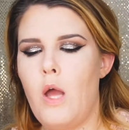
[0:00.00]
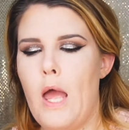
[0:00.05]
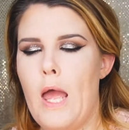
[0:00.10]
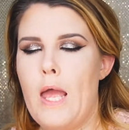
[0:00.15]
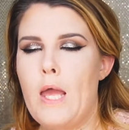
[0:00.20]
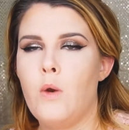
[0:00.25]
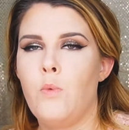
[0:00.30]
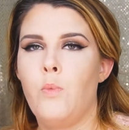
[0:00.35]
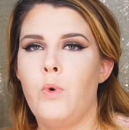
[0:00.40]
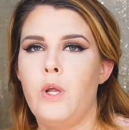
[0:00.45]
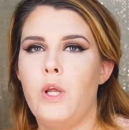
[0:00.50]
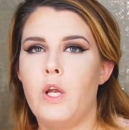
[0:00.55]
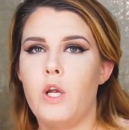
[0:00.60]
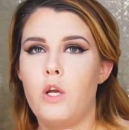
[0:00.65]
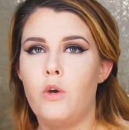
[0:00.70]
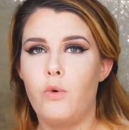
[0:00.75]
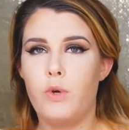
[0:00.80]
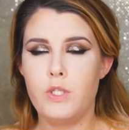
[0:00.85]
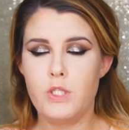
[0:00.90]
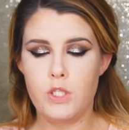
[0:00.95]
and we are
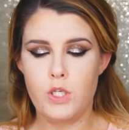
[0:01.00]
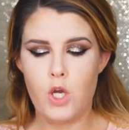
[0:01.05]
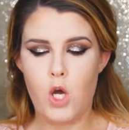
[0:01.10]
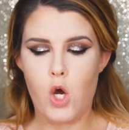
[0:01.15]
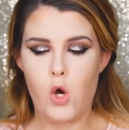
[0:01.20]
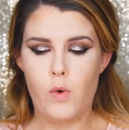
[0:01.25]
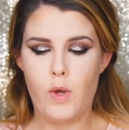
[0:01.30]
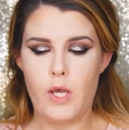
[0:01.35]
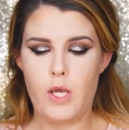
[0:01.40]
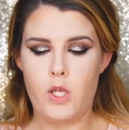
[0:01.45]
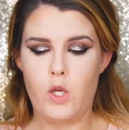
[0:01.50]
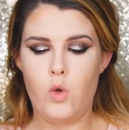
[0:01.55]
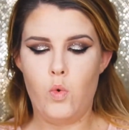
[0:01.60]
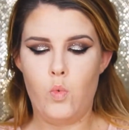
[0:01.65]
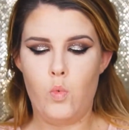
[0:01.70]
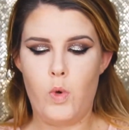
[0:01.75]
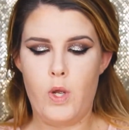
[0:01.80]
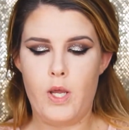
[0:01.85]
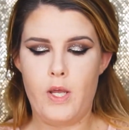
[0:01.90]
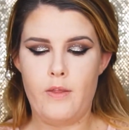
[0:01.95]
going to go in
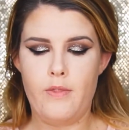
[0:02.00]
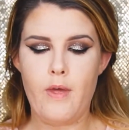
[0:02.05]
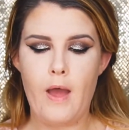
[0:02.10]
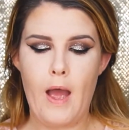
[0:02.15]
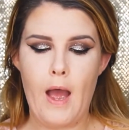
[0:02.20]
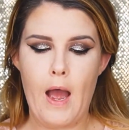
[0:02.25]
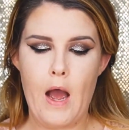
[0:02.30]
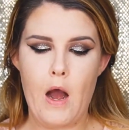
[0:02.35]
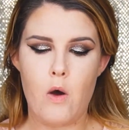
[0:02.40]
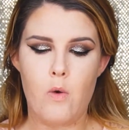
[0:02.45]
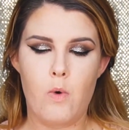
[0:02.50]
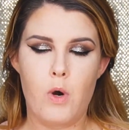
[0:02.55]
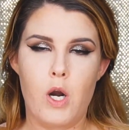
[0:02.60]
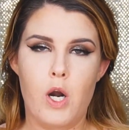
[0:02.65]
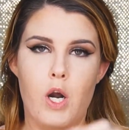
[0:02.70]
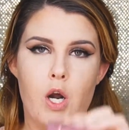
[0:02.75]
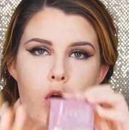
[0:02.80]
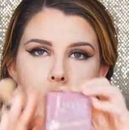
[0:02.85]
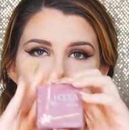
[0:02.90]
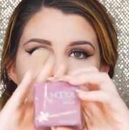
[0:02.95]
with
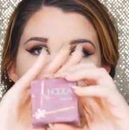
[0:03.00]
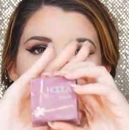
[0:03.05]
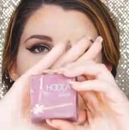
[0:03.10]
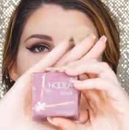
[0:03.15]
our